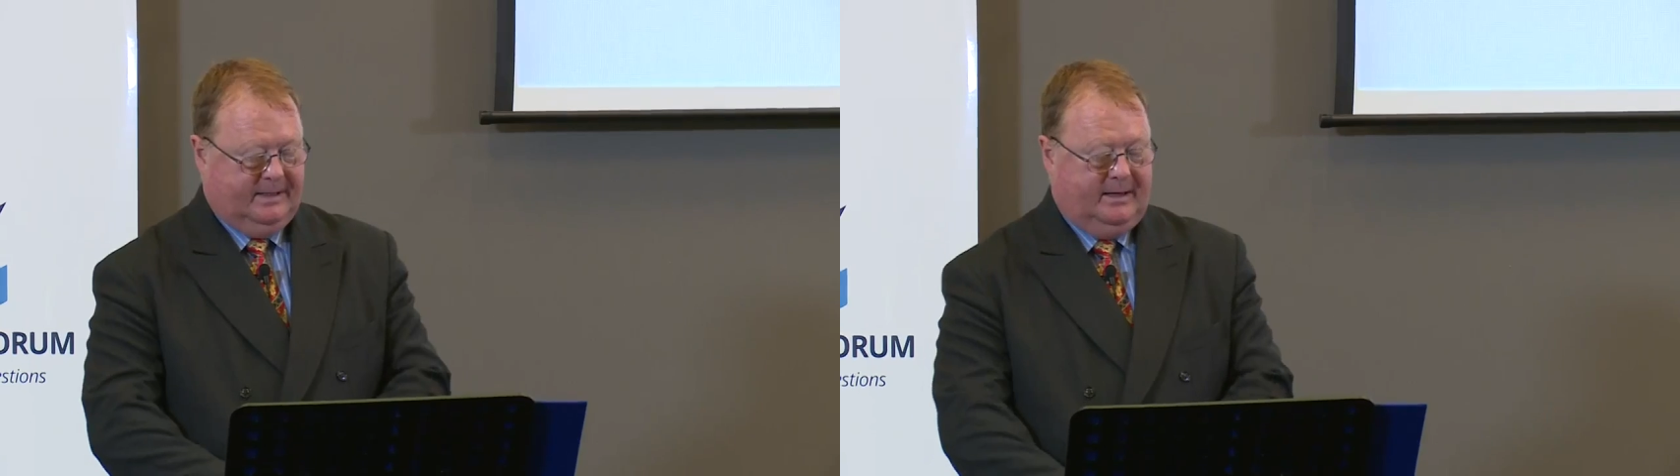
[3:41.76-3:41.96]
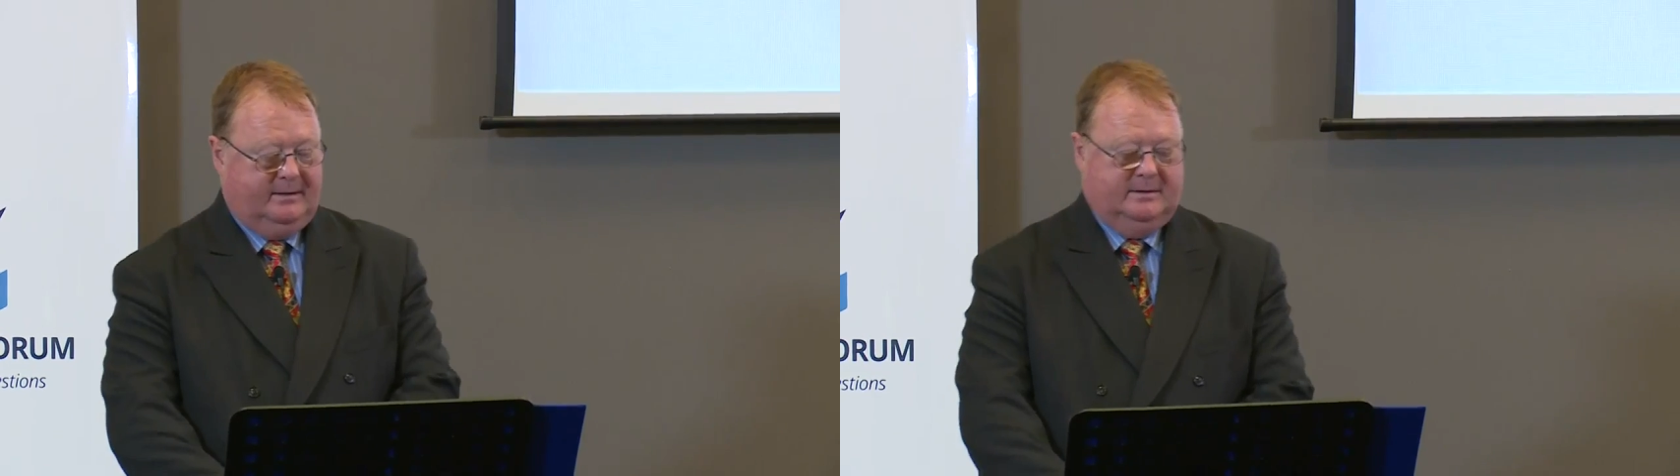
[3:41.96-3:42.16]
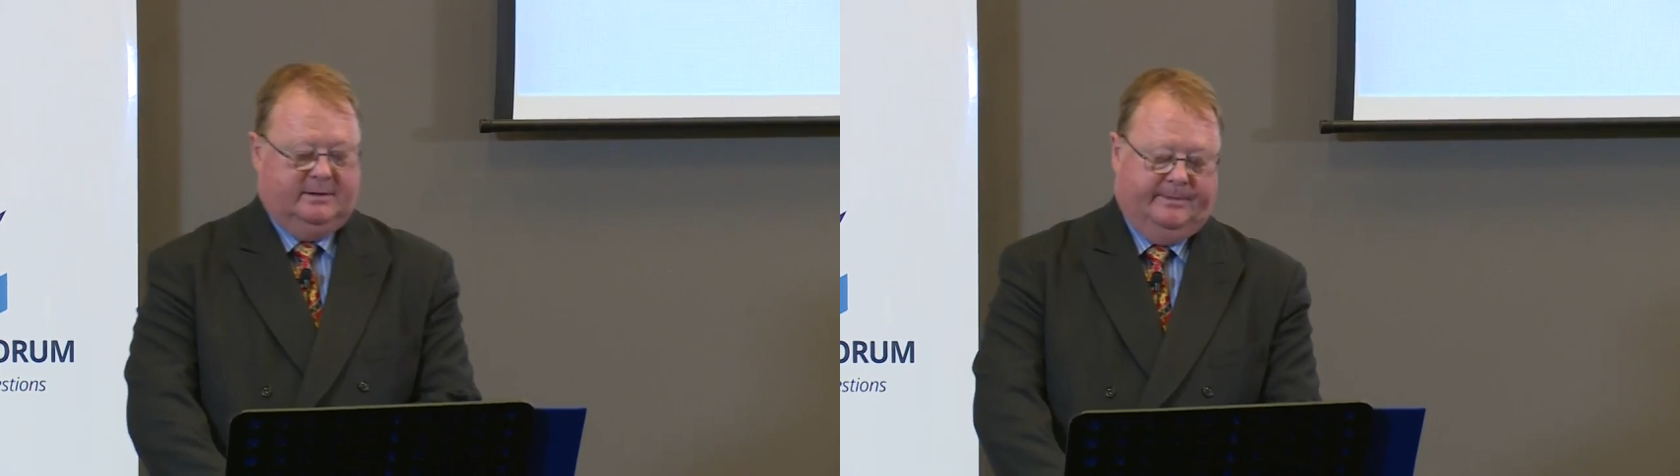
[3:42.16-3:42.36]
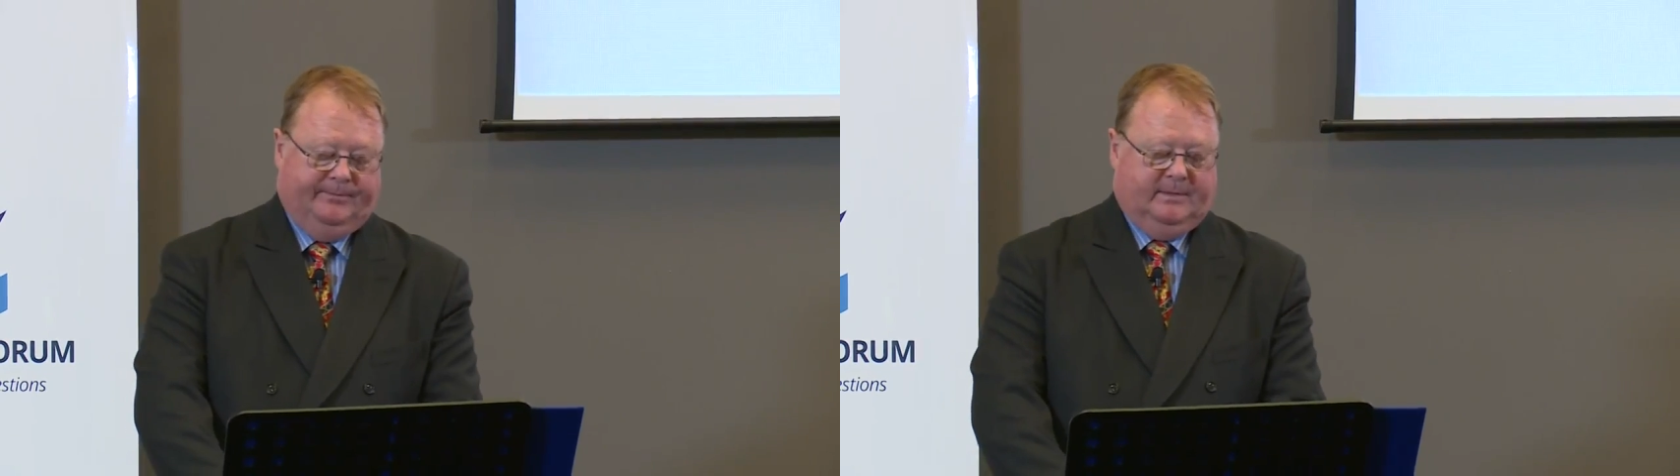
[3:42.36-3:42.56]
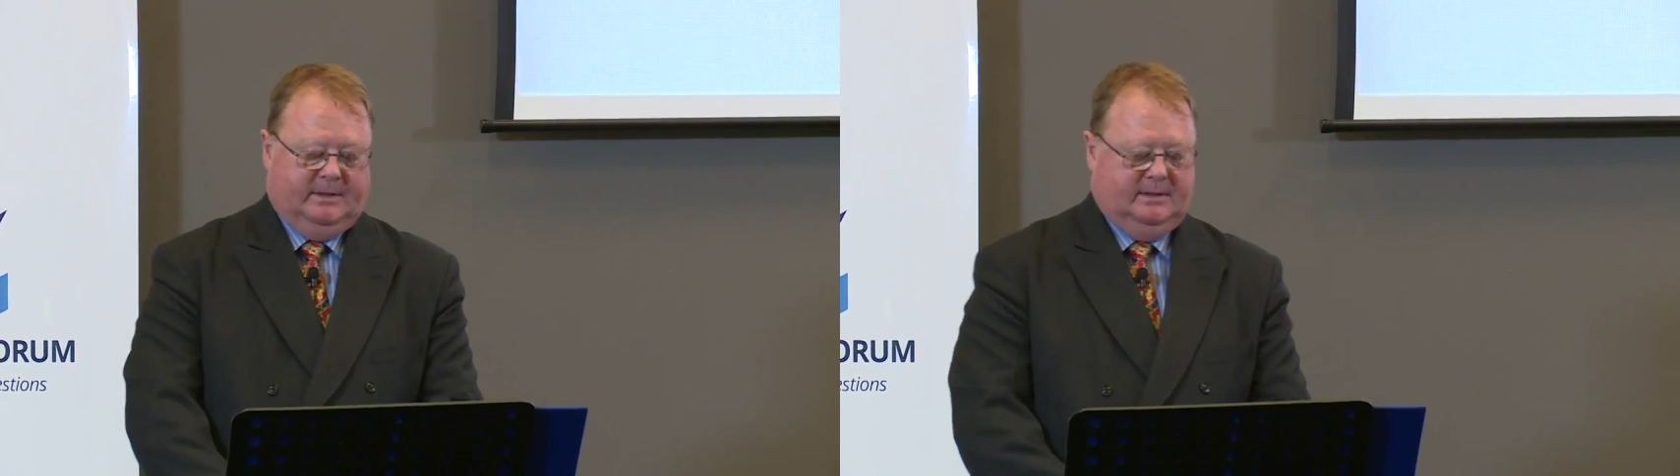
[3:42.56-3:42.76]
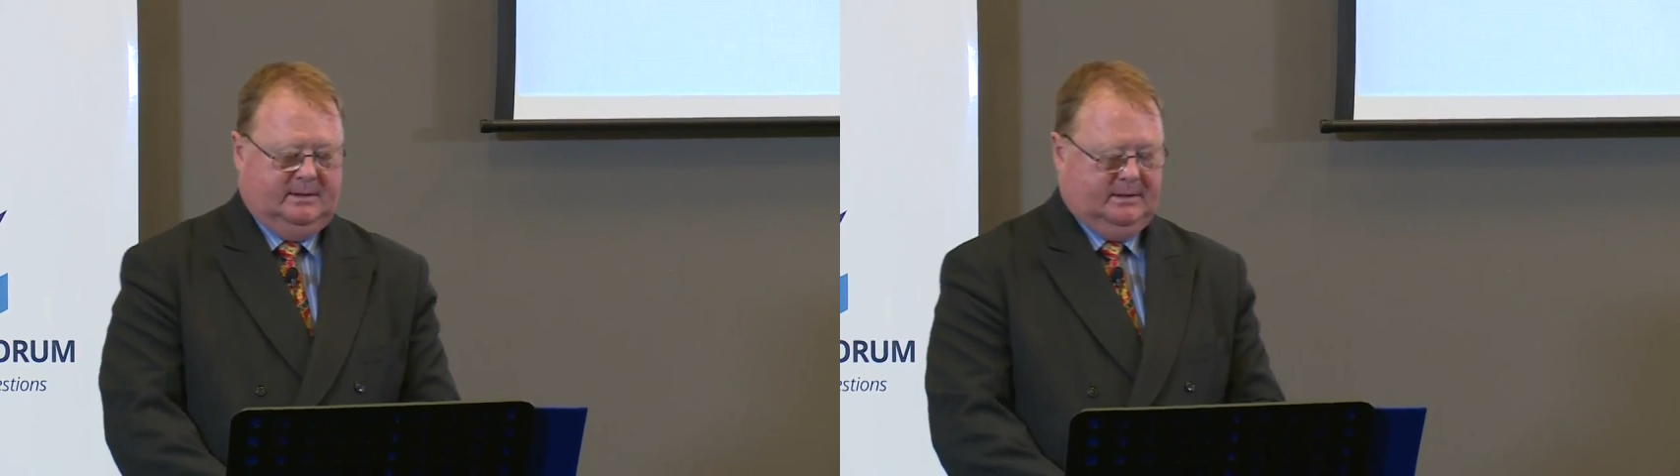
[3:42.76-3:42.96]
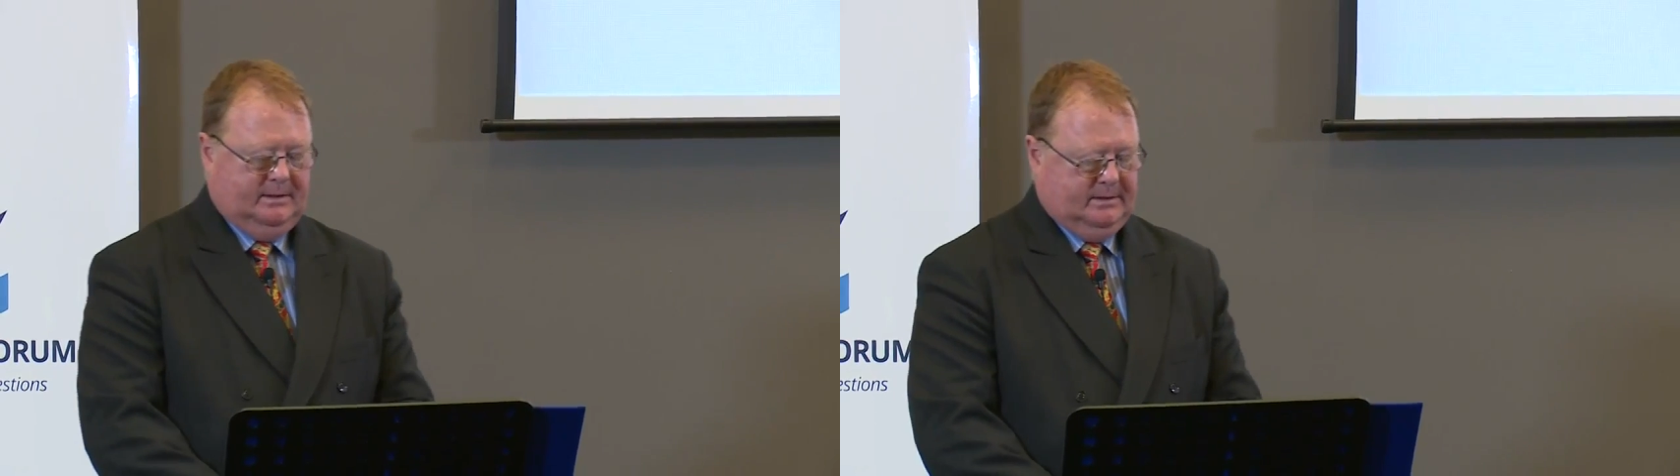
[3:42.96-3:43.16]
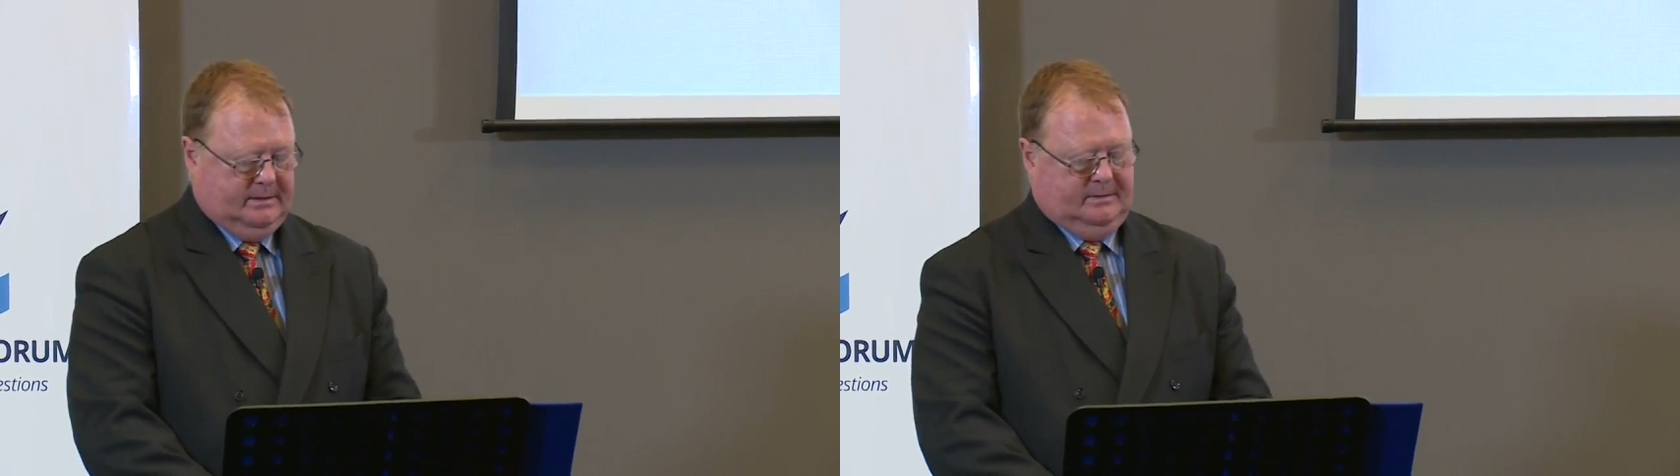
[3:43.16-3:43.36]
that,
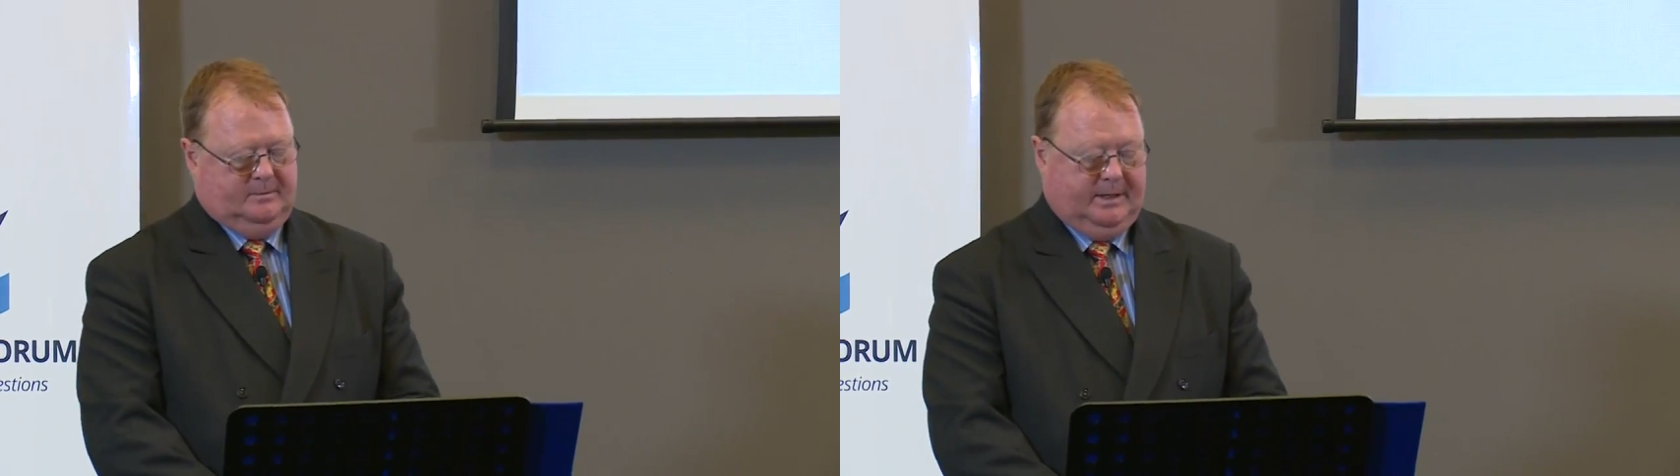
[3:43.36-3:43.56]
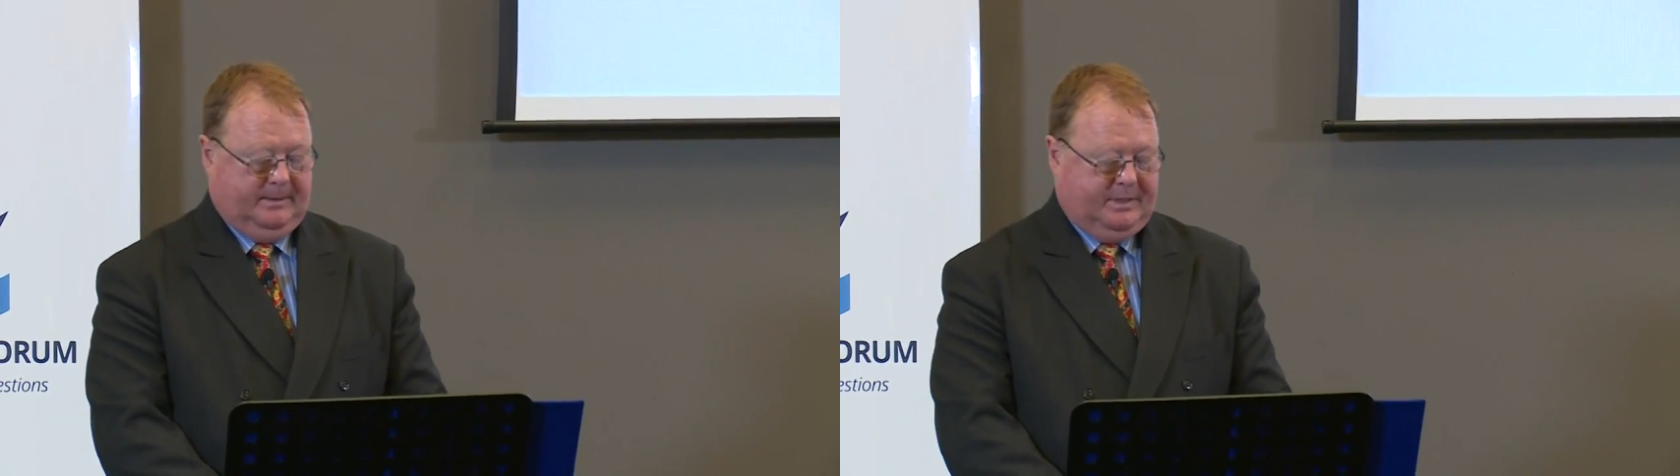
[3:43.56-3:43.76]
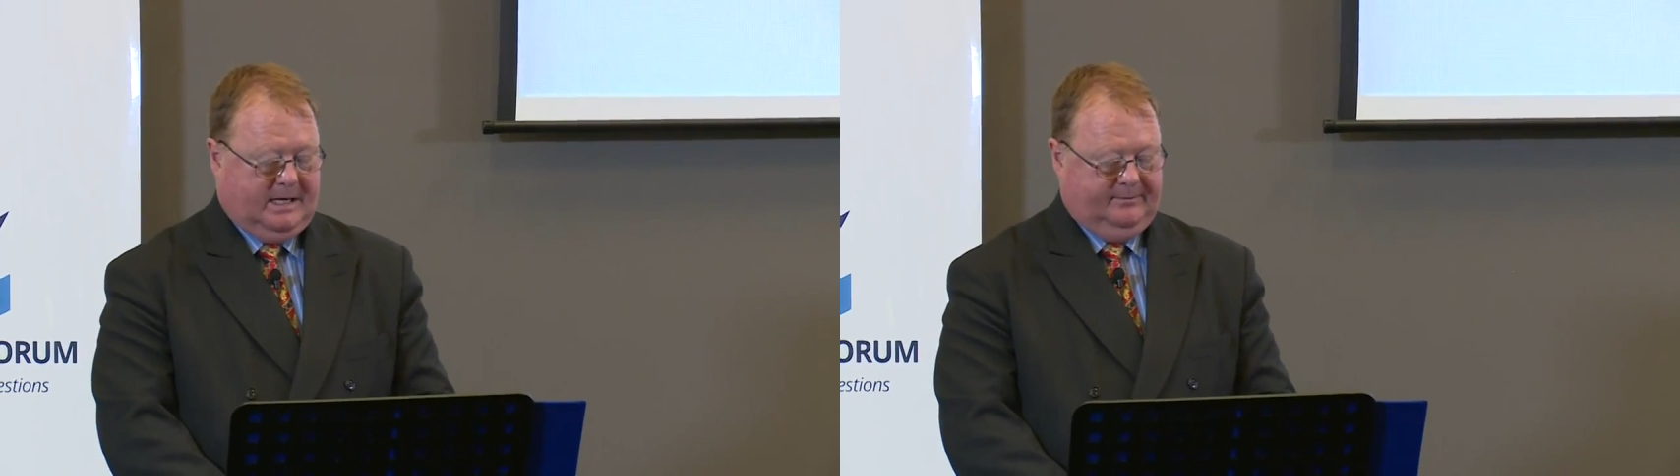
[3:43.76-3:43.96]
one part